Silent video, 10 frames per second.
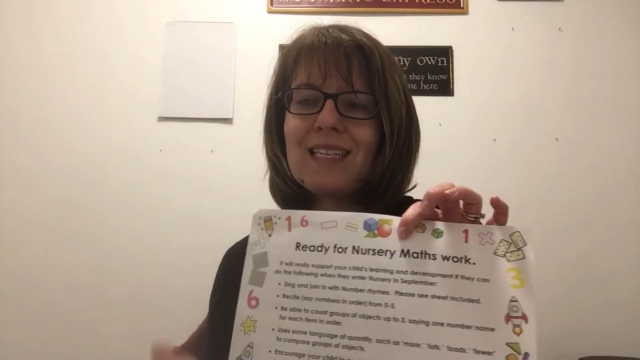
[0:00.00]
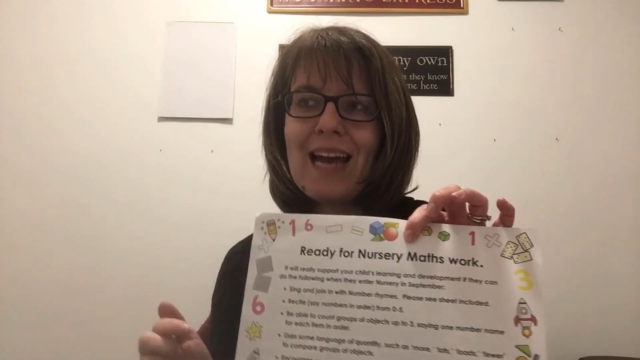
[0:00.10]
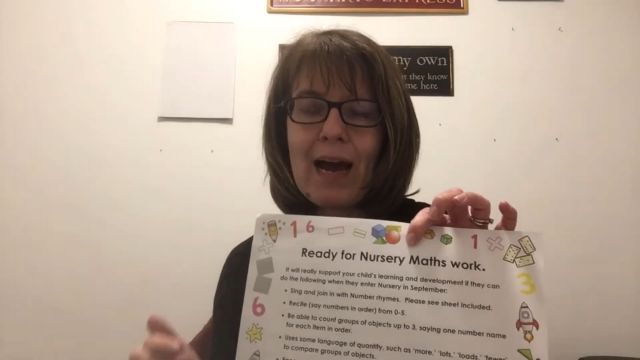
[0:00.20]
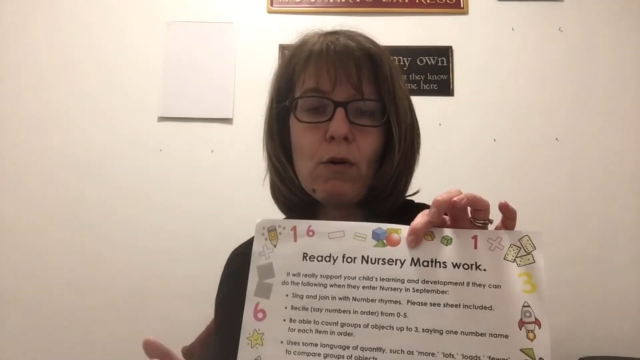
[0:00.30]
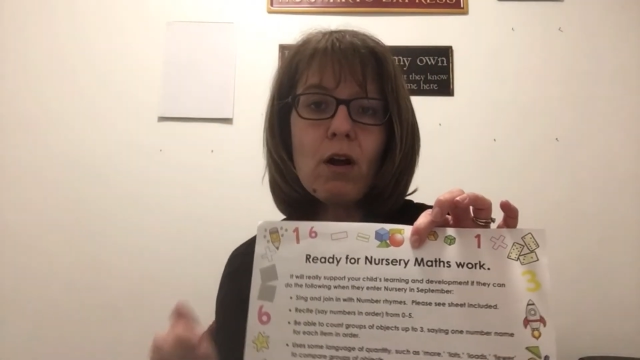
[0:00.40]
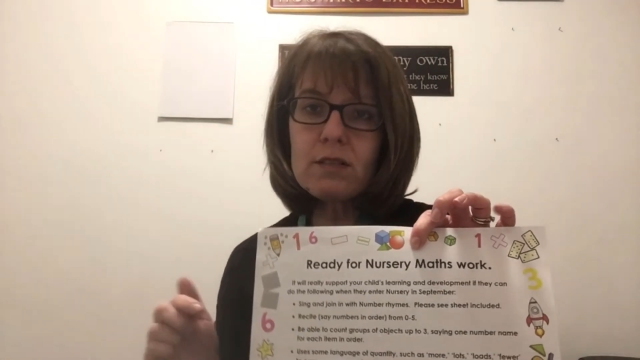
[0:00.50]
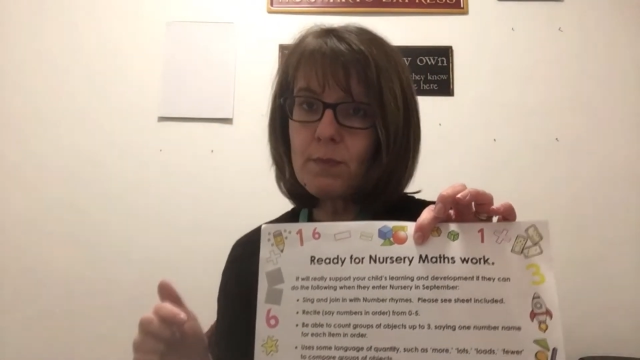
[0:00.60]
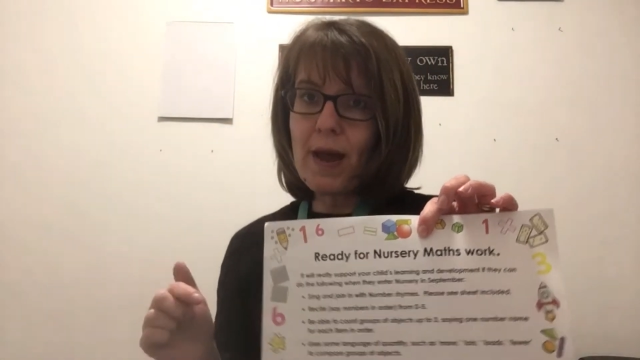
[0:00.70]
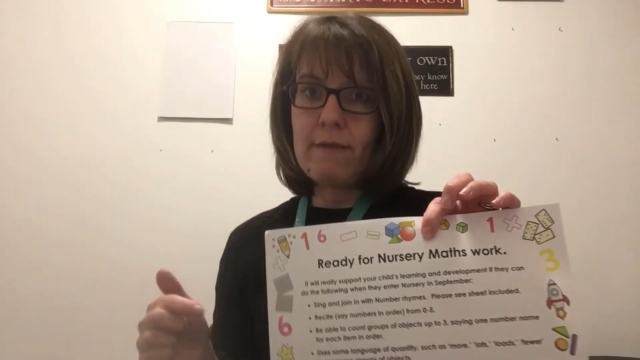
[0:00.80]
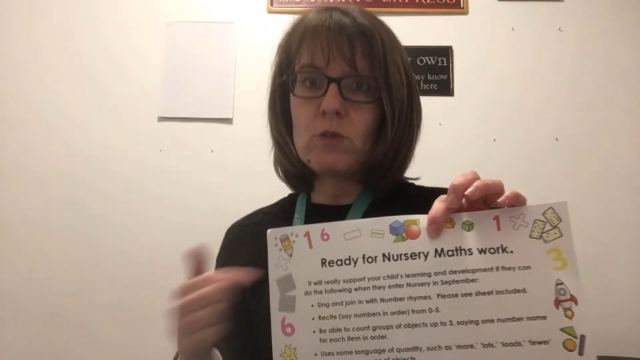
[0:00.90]
Now, lots
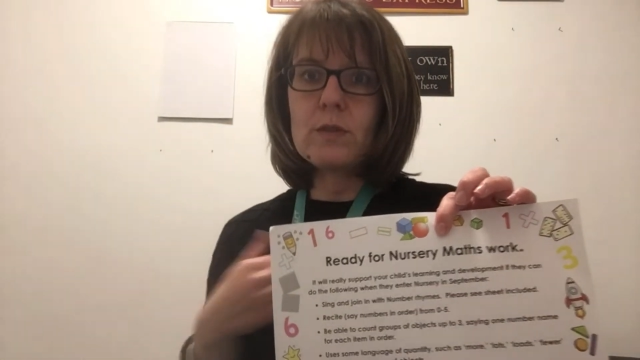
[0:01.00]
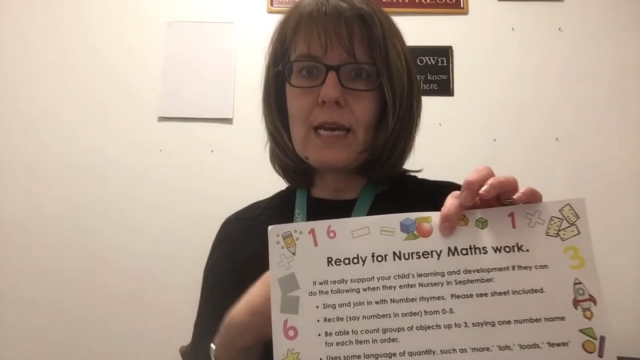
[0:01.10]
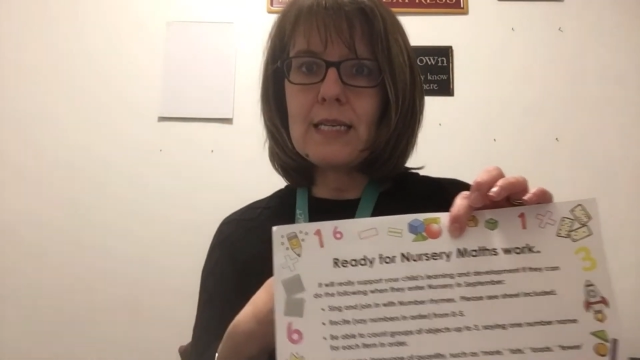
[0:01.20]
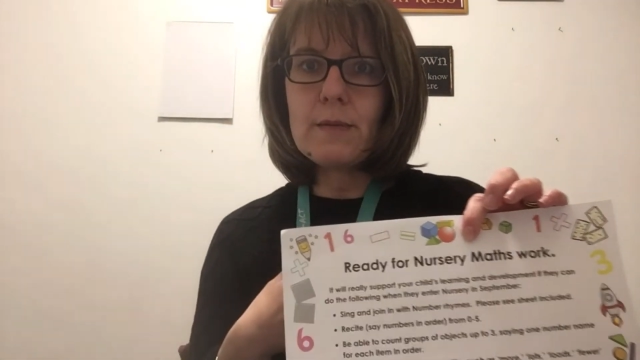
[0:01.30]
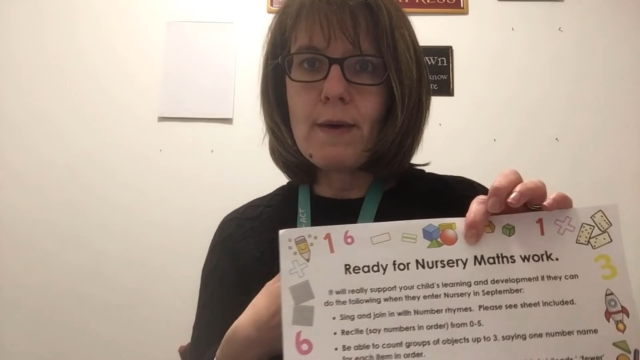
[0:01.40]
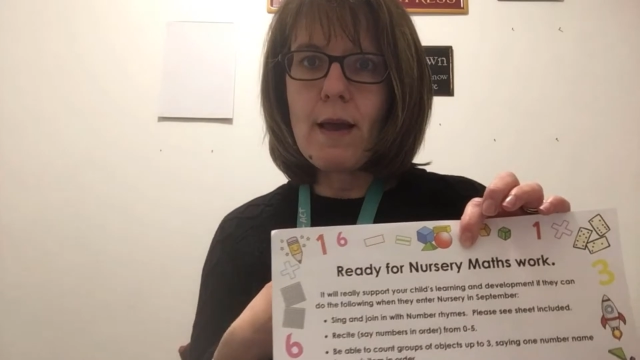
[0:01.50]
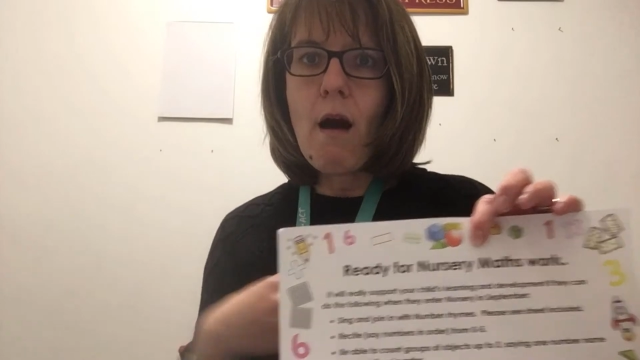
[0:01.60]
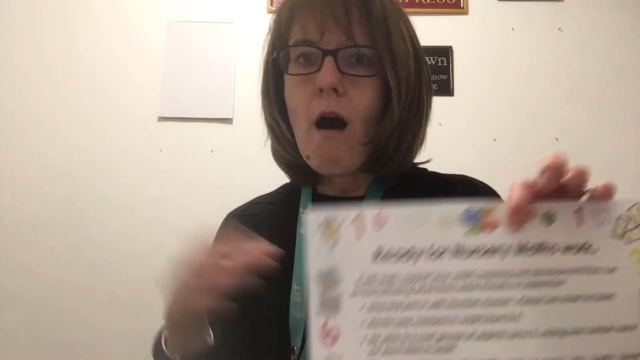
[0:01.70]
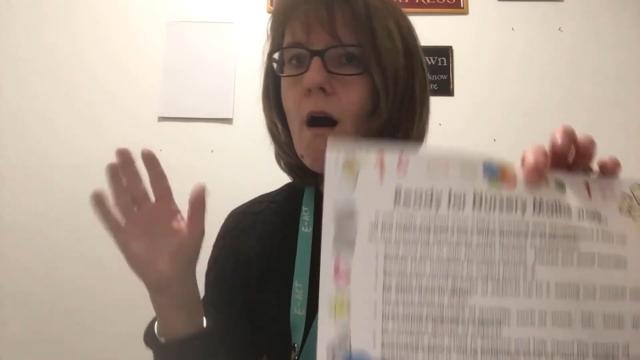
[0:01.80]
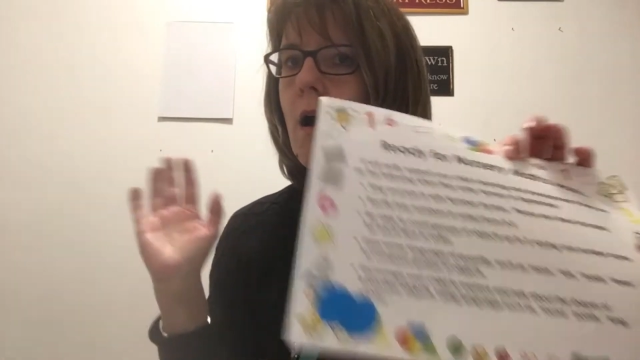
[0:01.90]
of parents will say to me,
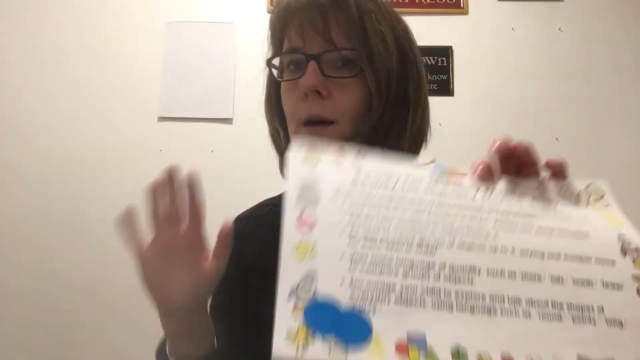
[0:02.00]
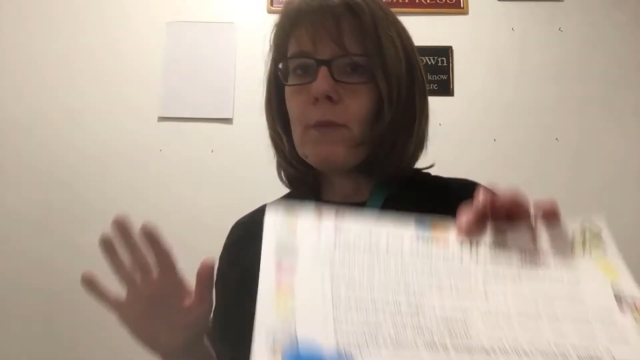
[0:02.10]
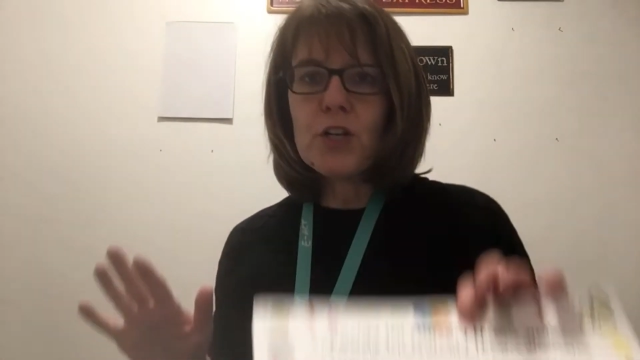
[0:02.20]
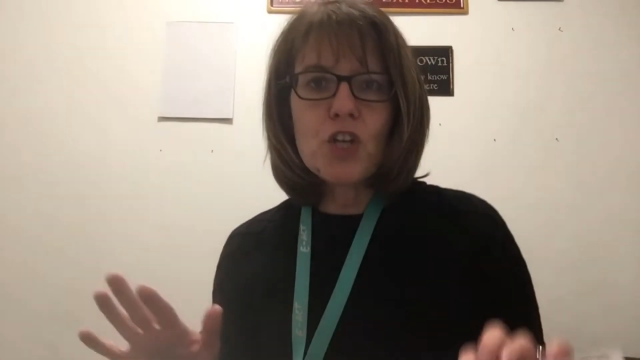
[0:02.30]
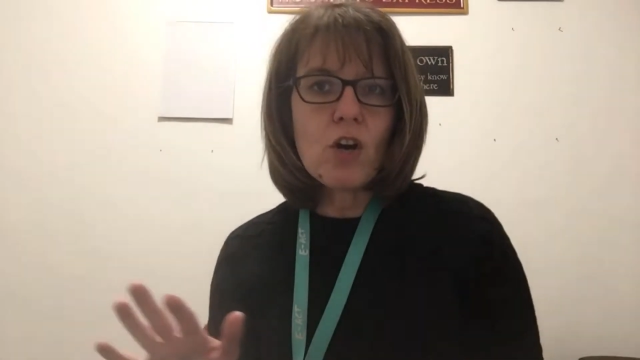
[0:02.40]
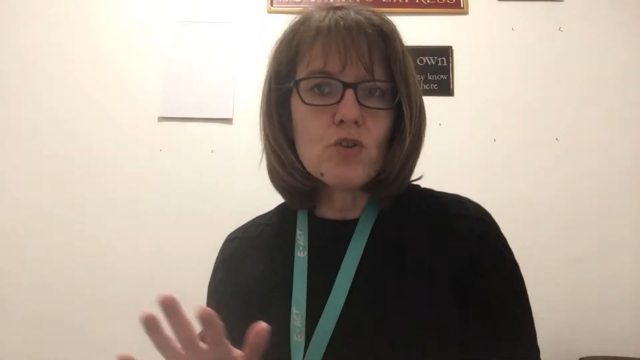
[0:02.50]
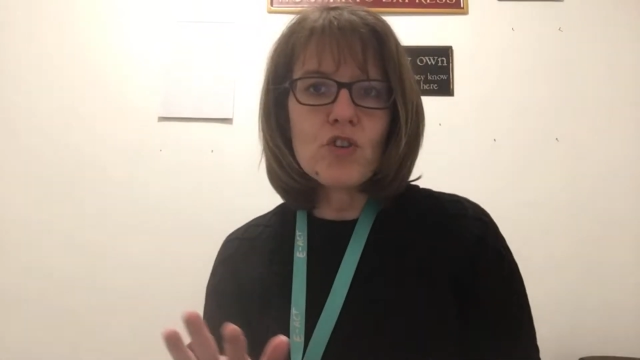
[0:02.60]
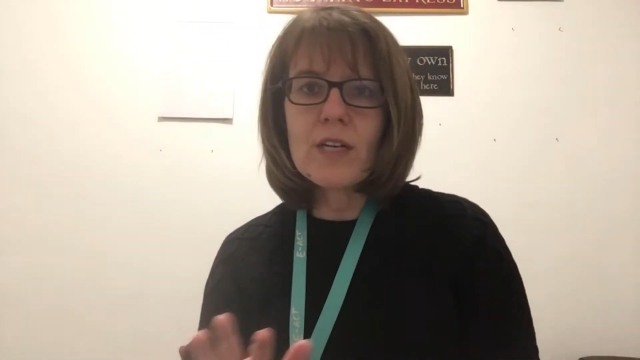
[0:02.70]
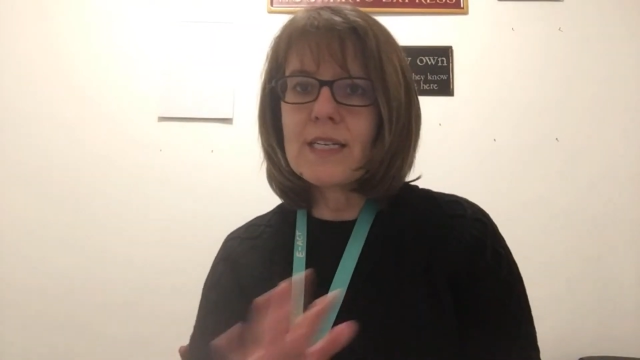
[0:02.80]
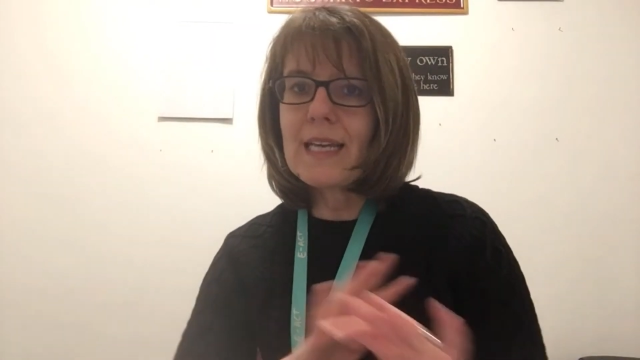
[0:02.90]
oh, my
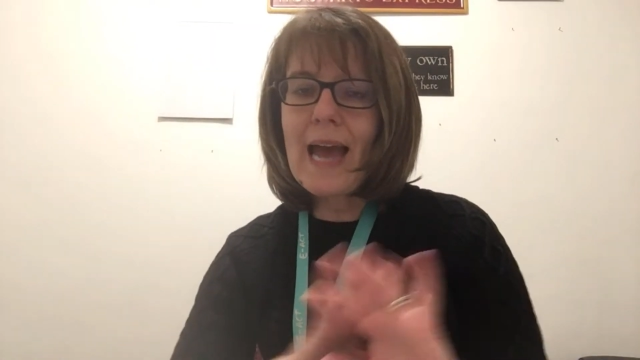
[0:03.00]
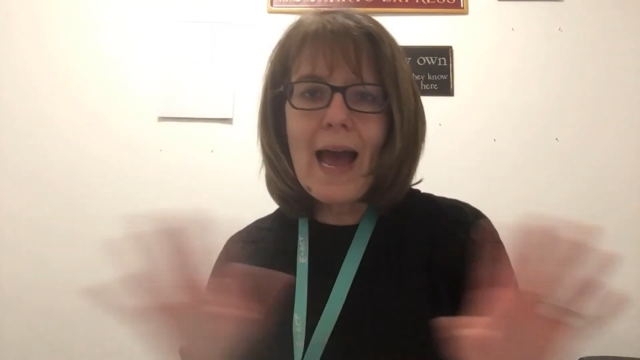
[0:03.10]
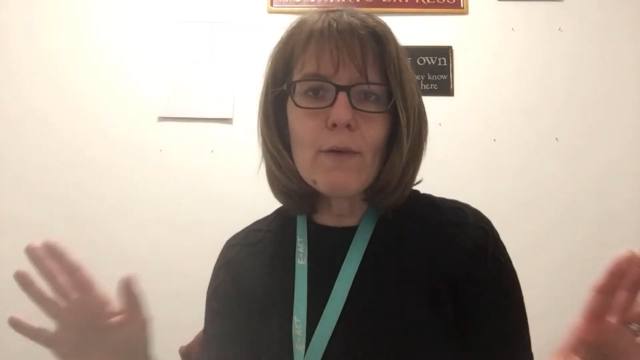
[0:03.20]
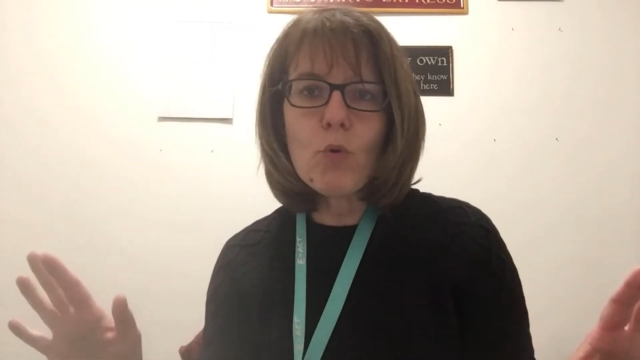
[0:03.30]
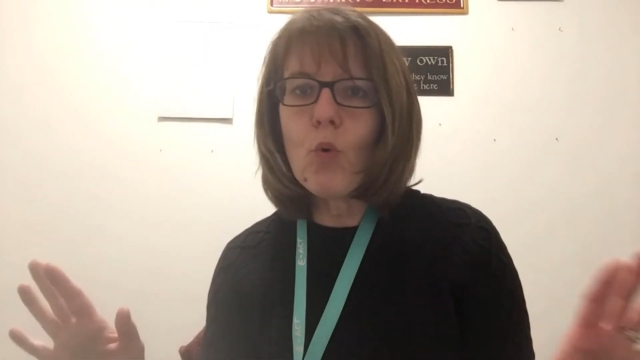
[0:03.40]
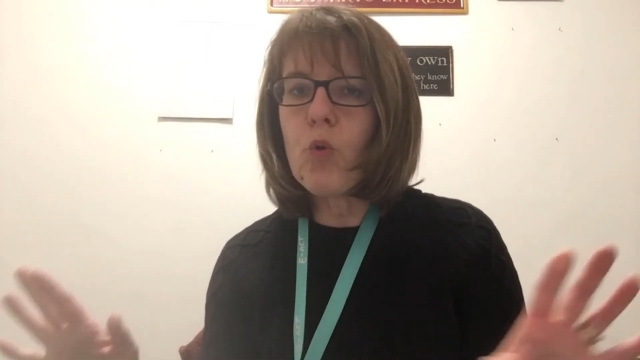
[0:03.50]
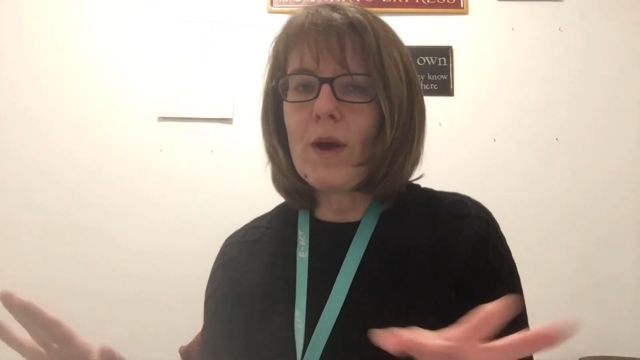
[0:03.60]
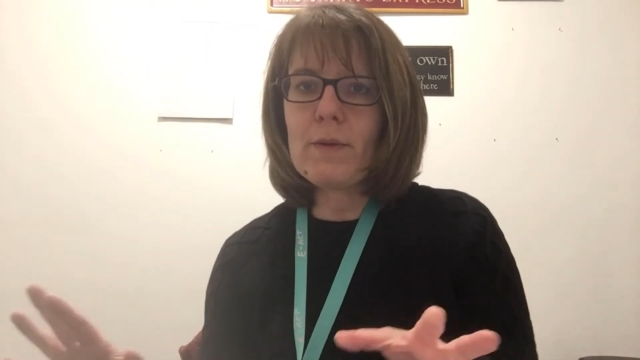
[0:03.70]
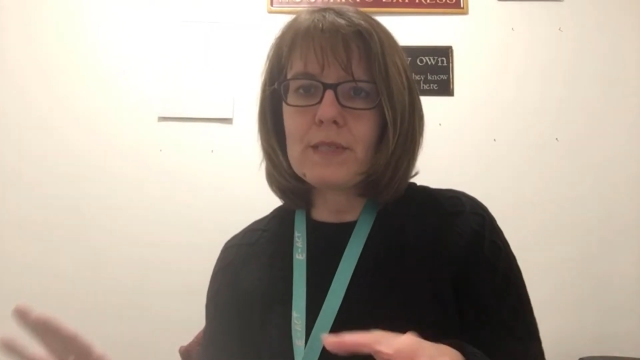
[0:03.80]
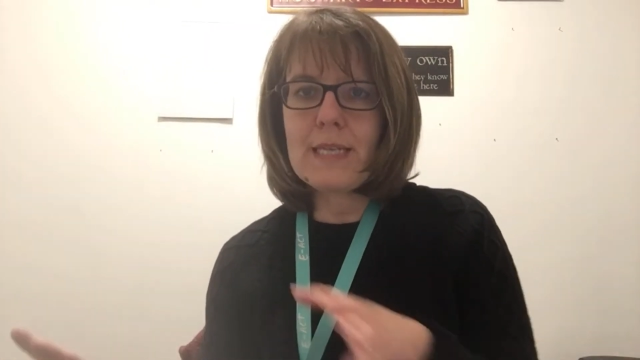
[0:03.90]
children can count all the
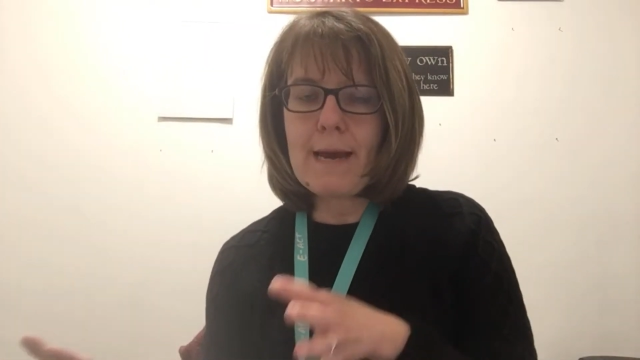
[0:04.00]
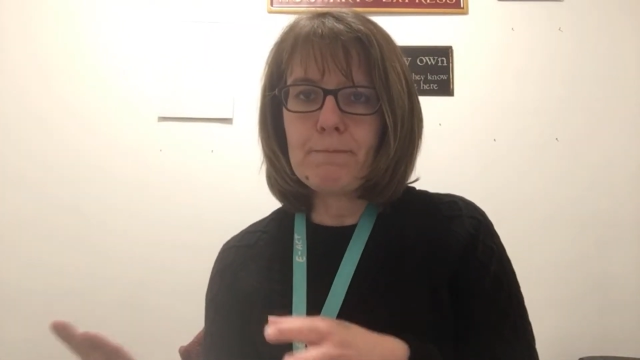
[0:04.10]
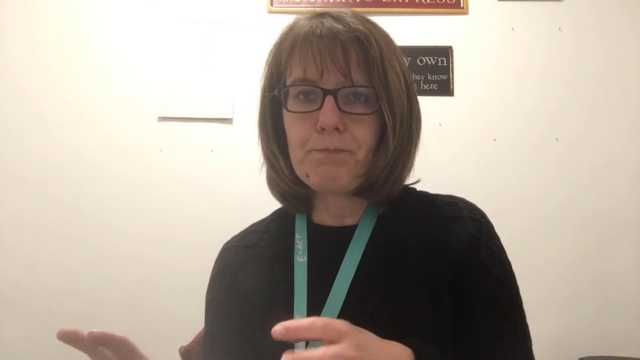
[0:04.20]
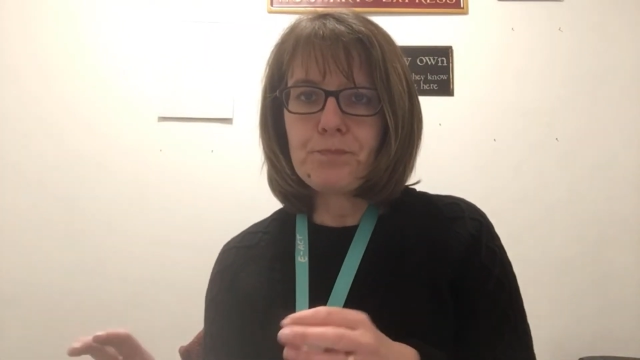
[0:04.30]
way up to 10.